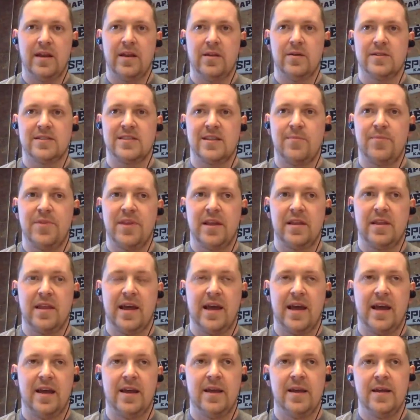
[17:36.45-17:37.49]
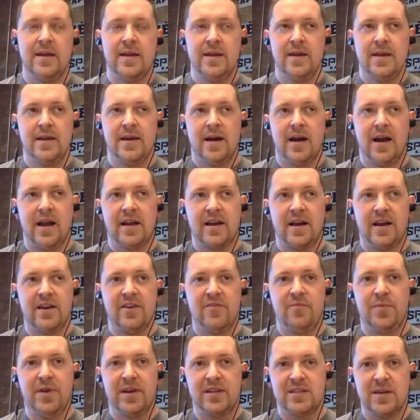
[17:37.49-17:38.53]
You know, it's something that I kind
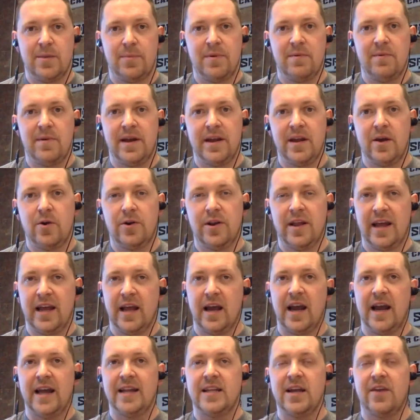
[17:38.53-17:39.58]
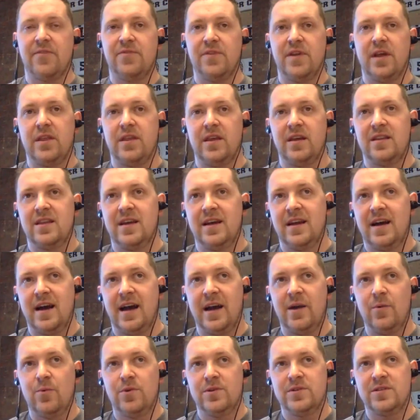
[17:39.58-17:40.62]
of picked up on my own. I definitely think that
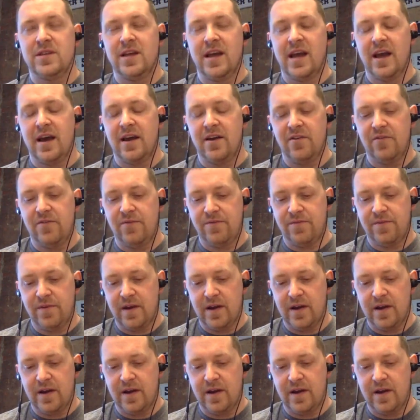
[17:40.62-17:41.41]
I wouldn't have,